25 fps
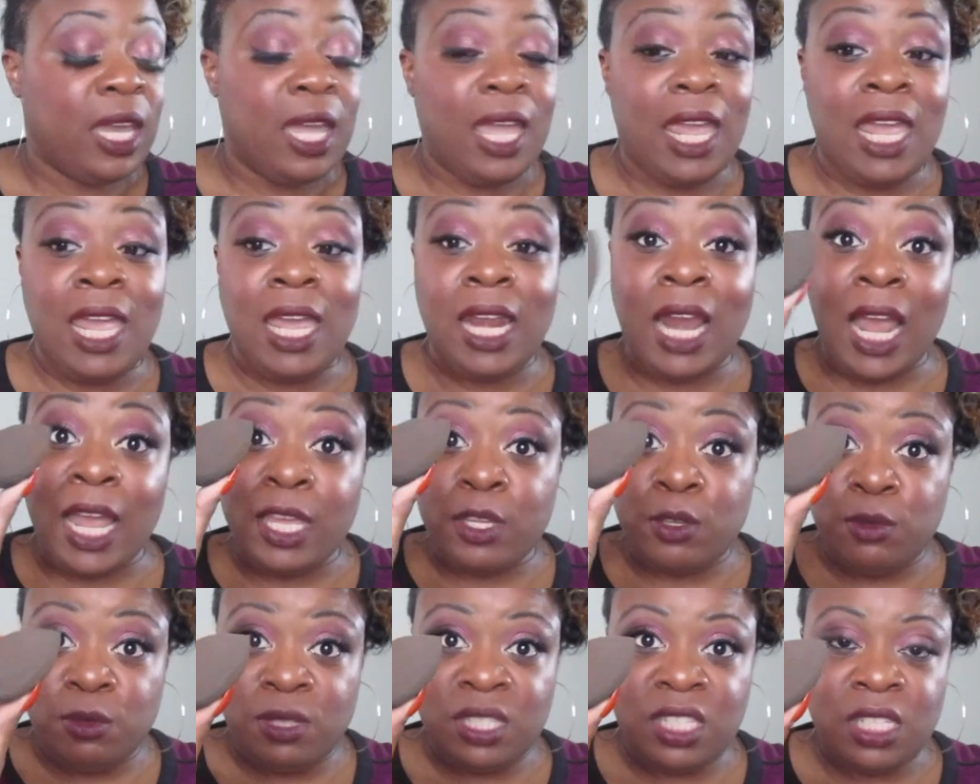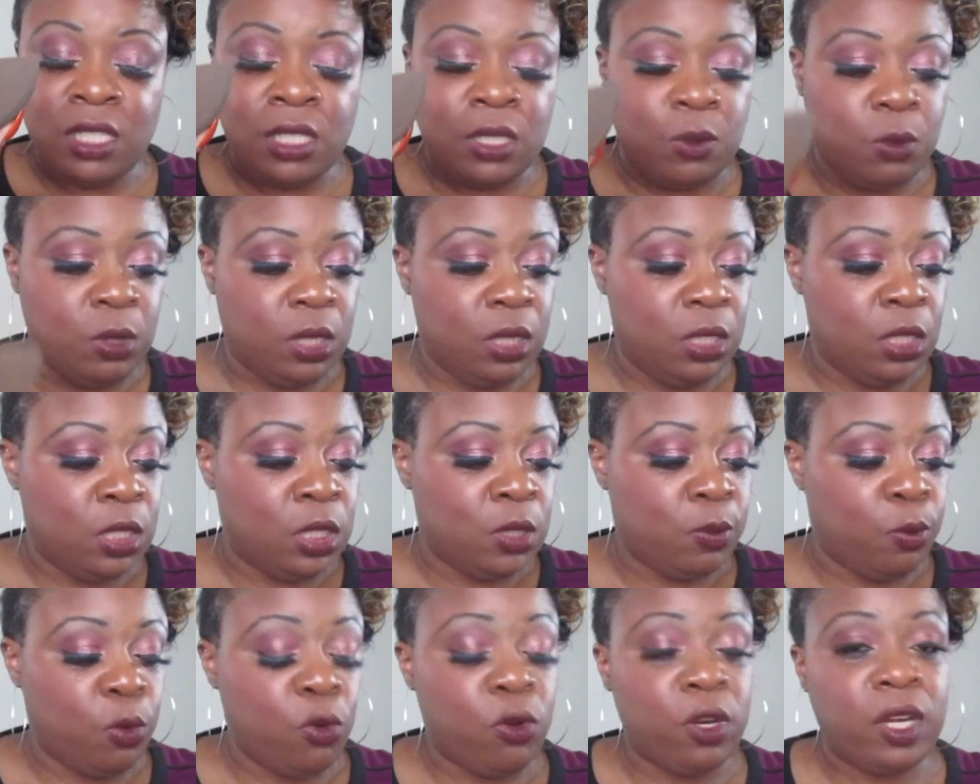And I used this one
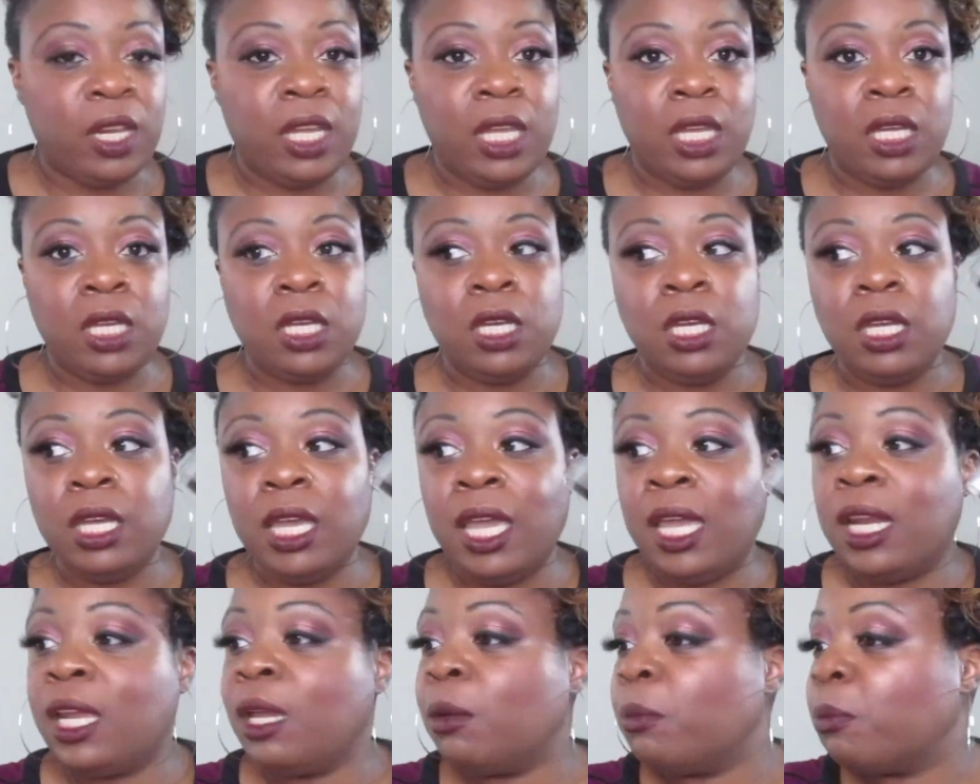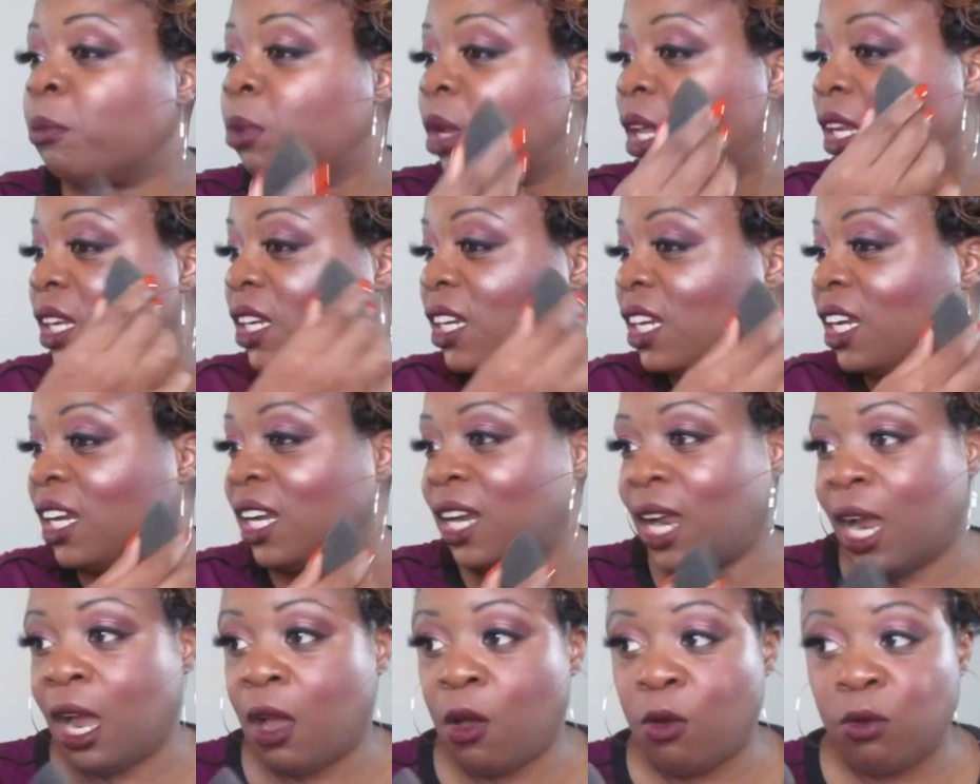this morning, and it blended it
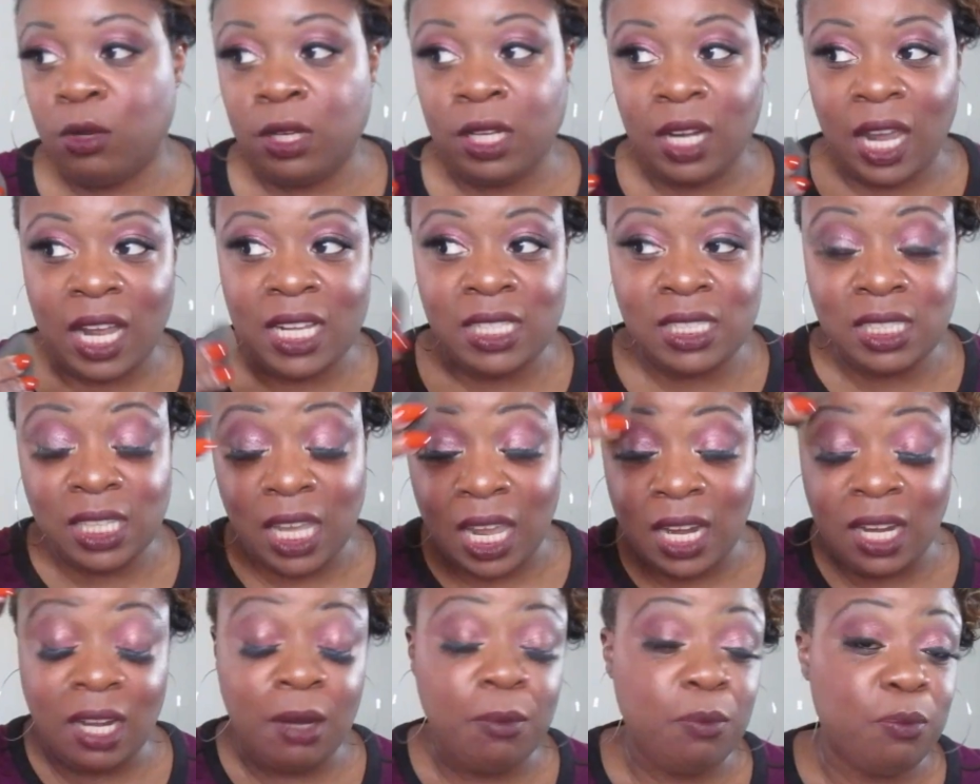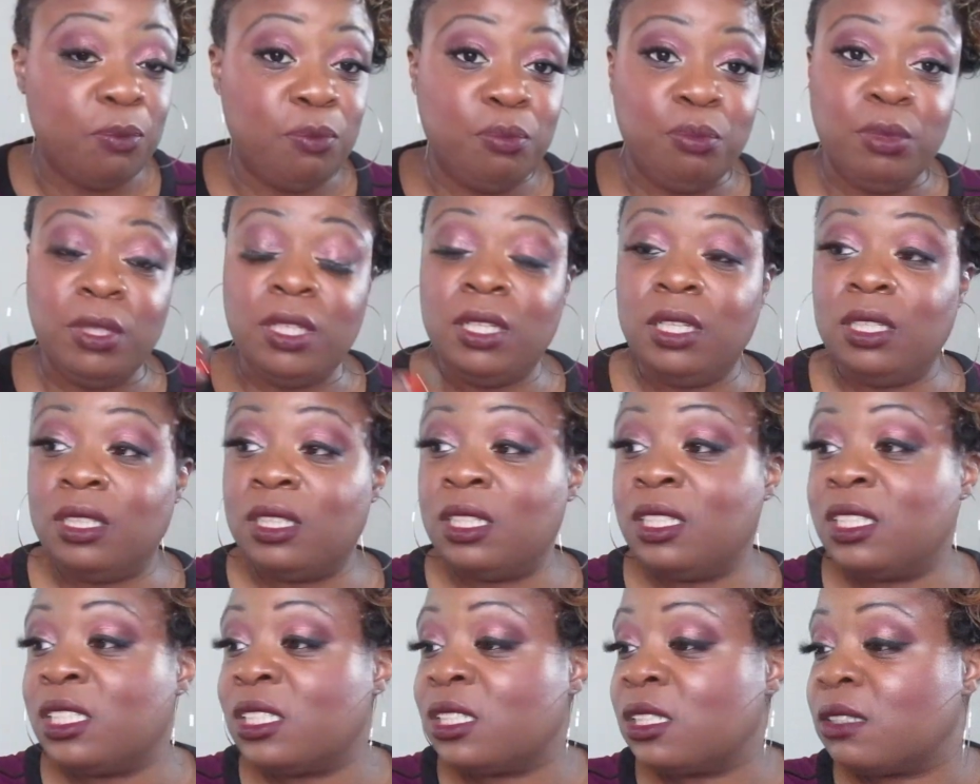out nicely. And
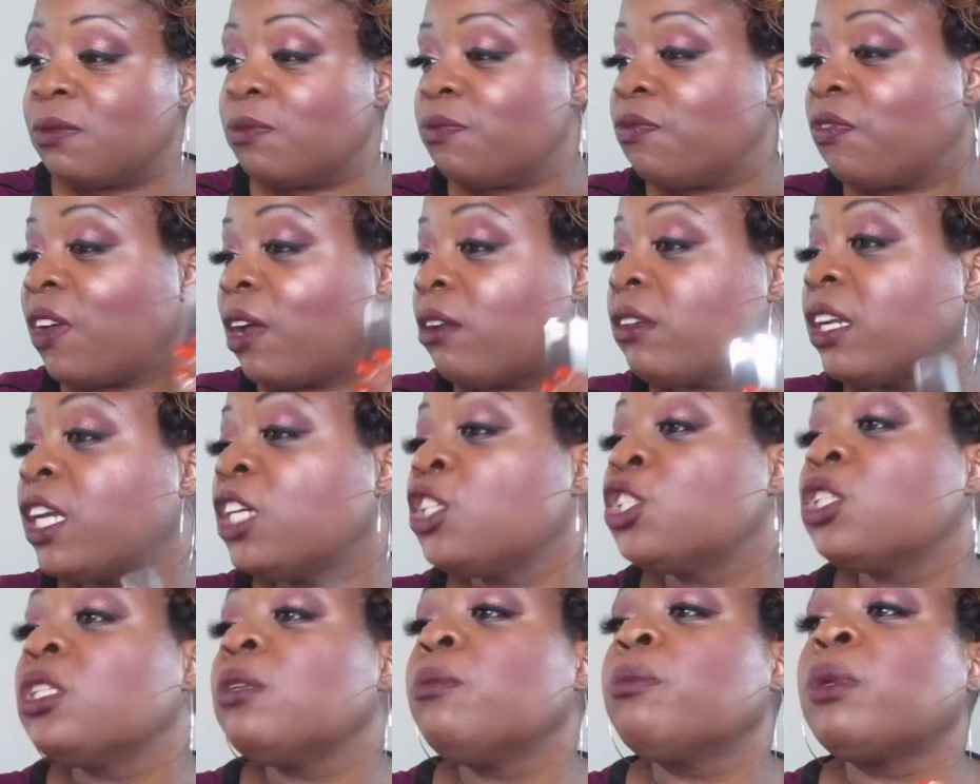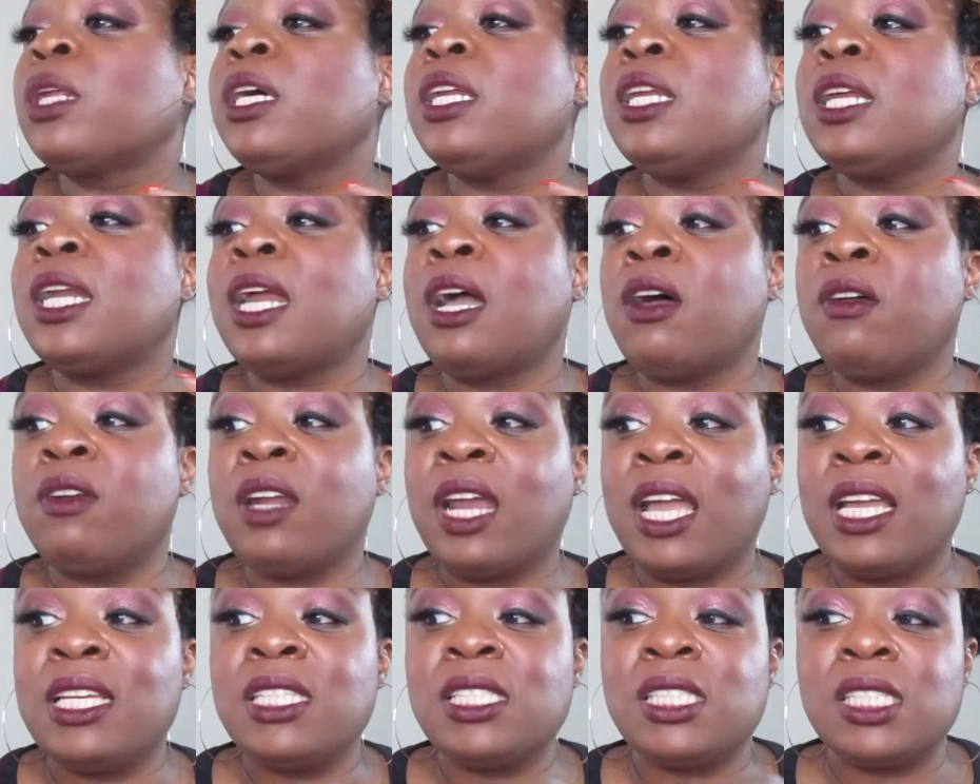this foundation blended out
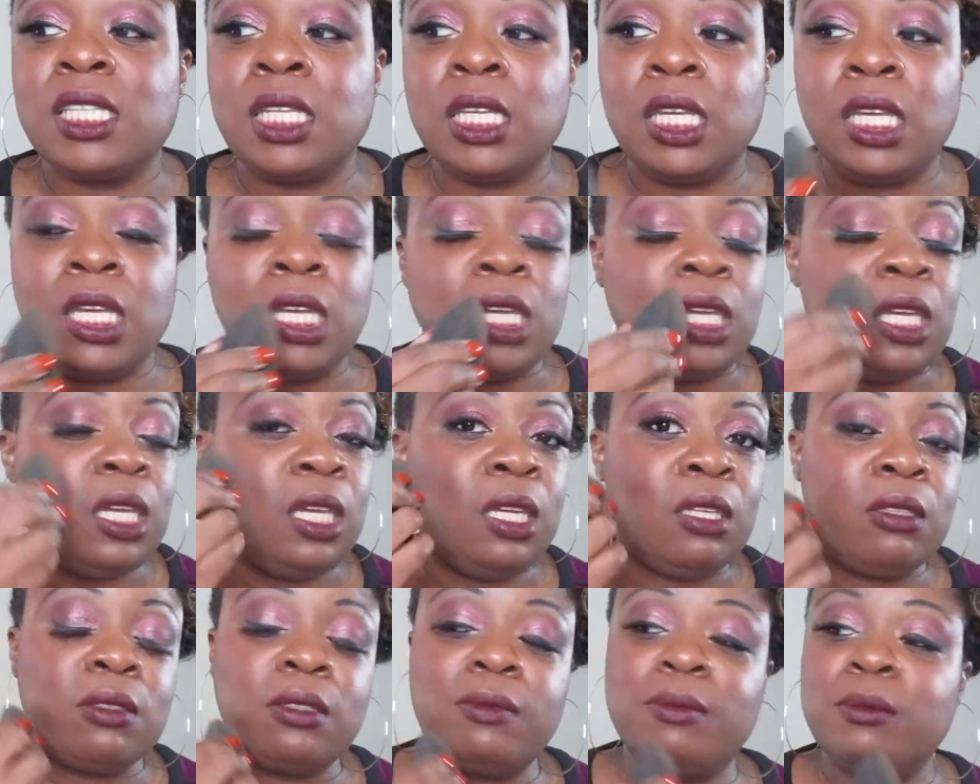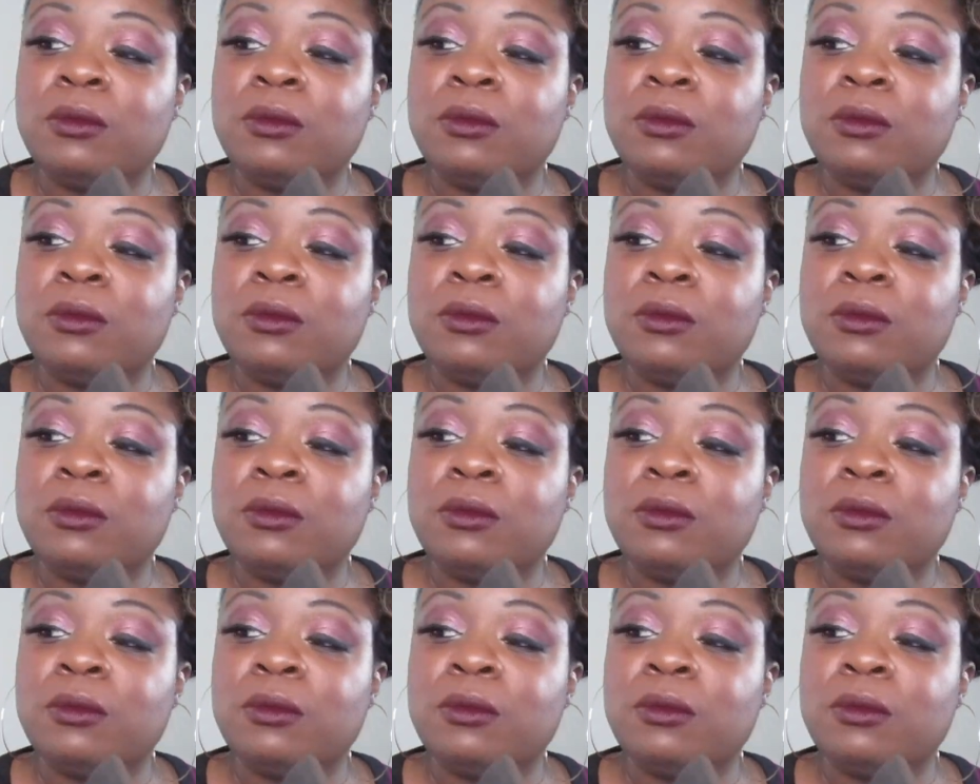nicely.